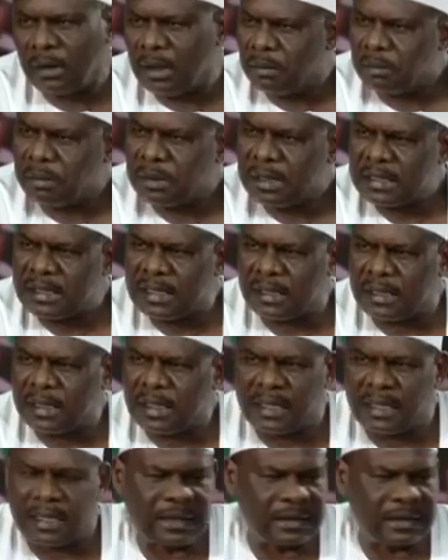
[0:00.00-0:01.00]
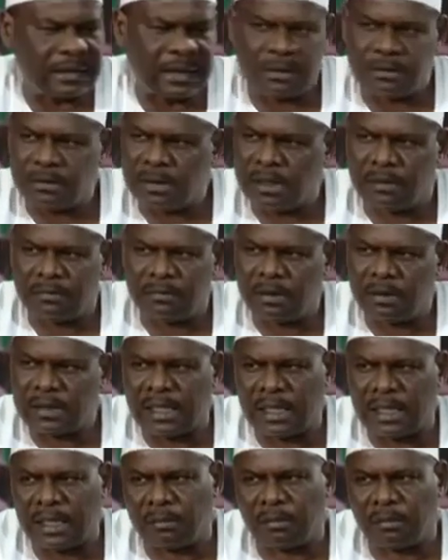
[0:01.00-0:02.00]
the president realized that you have not
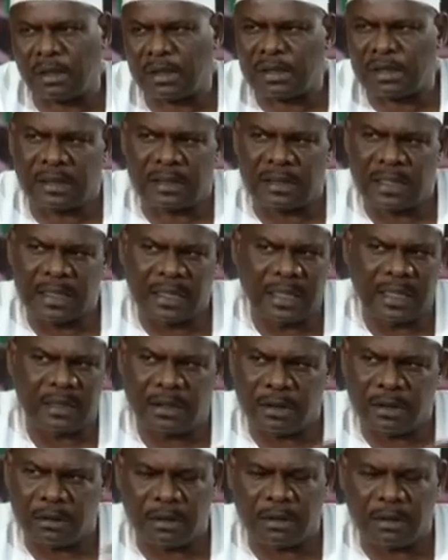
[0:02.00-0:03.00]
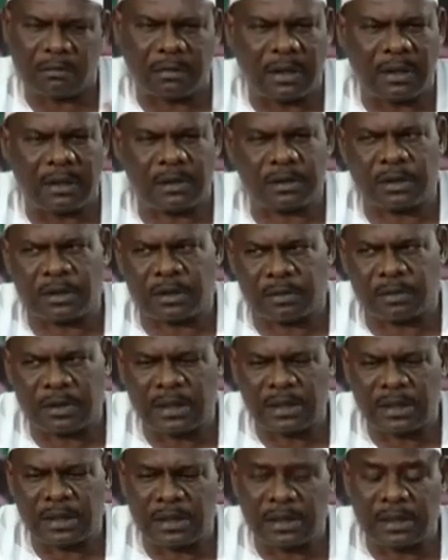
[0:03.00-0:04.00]
heard about it, he again equally
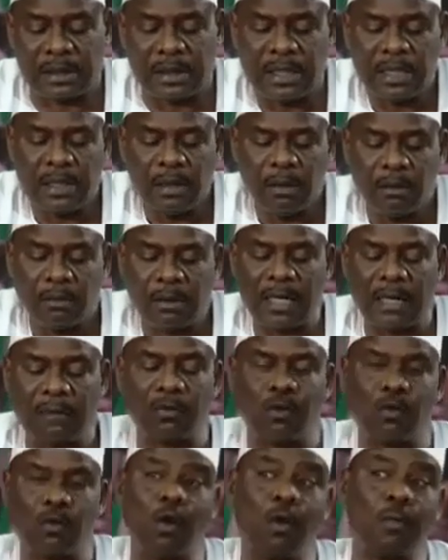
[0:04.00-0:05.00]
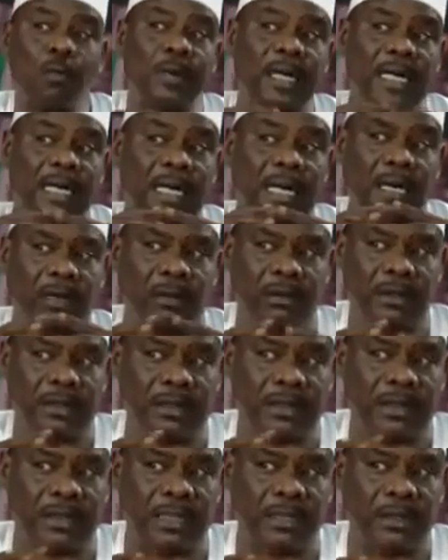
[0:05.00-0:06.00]
suspended it. What I'm hoping now
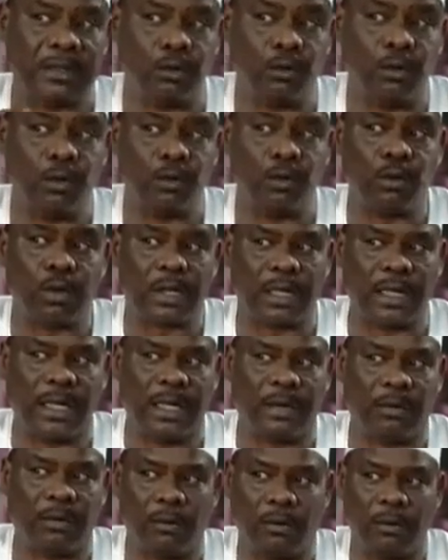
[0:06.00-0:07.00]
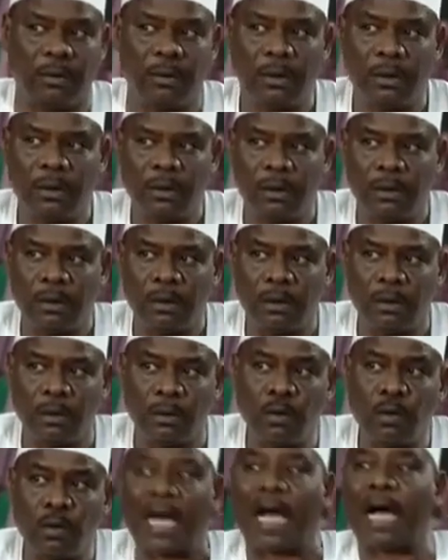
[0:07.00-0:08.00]
is that he will look in
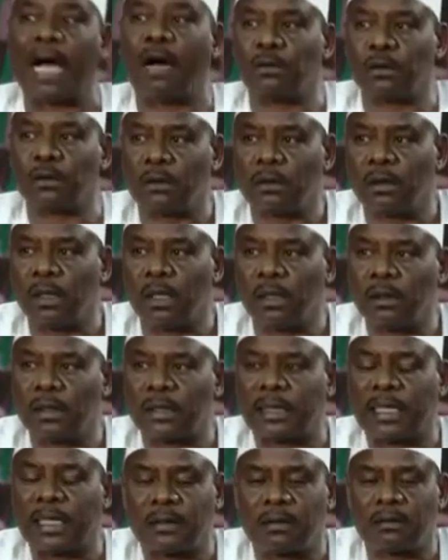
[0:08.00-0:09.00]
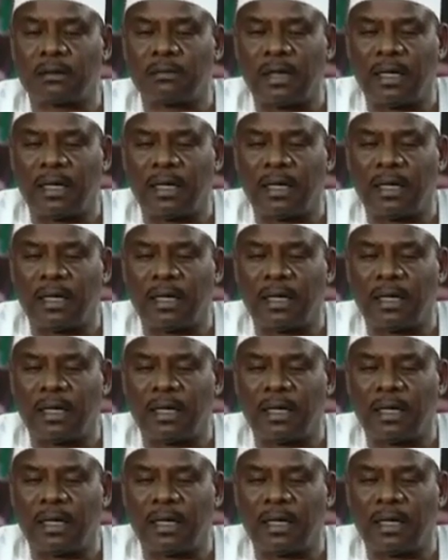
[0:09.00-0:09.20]
look out and get.